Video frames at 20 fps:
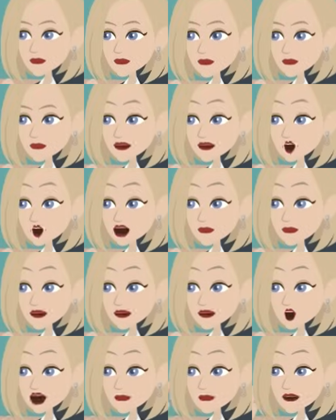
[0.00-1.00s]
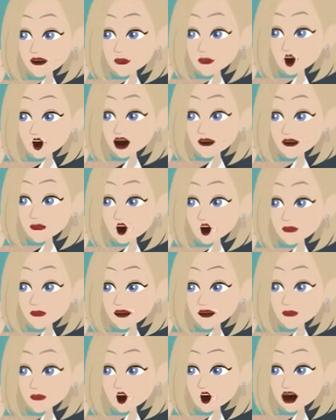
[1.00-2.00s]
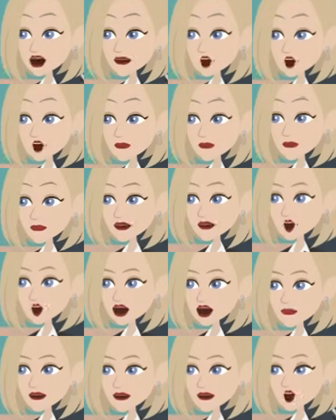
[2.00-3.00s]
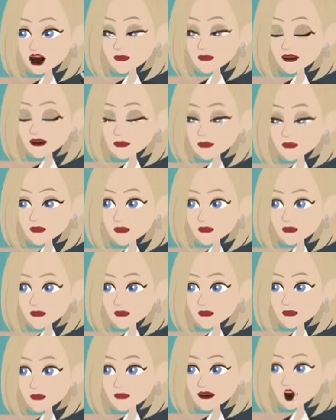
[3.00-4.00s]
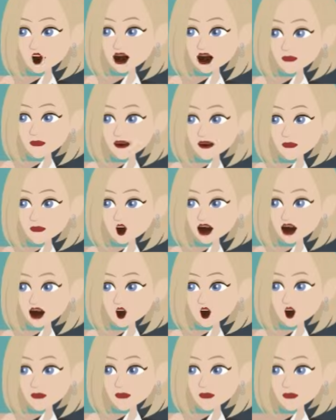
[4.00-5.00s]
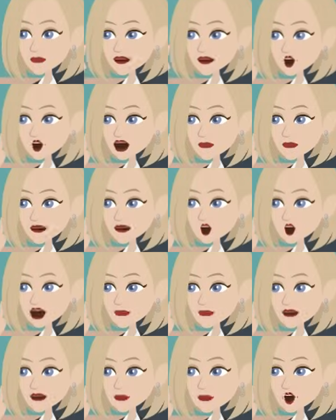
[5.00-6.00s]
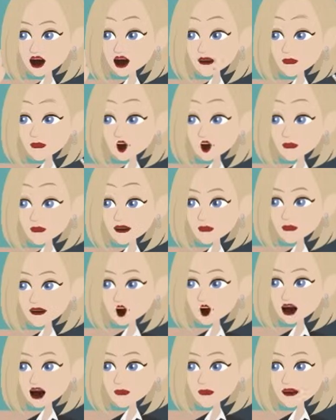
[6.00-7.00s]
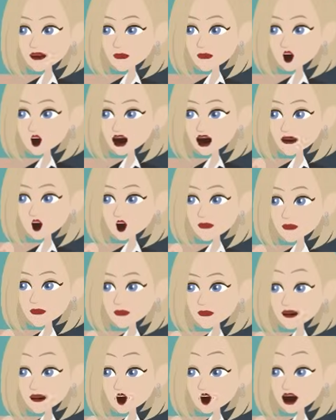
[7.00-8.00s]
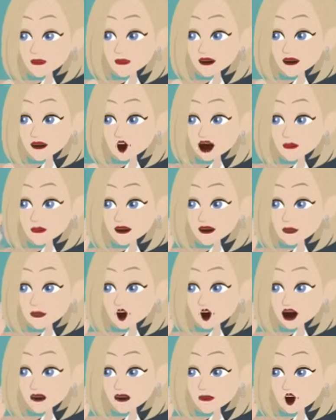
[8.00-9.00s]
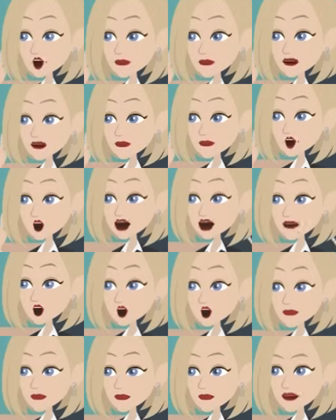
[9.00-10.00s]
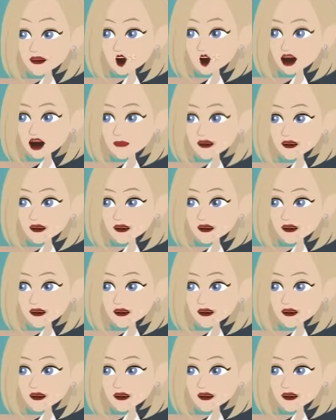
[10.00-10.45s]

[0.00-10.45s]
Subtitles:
drink, drank, drunk, and sing, sang, soon follow a similar pattern, as do buy, bought, bought, and bring, dash, brought, brought.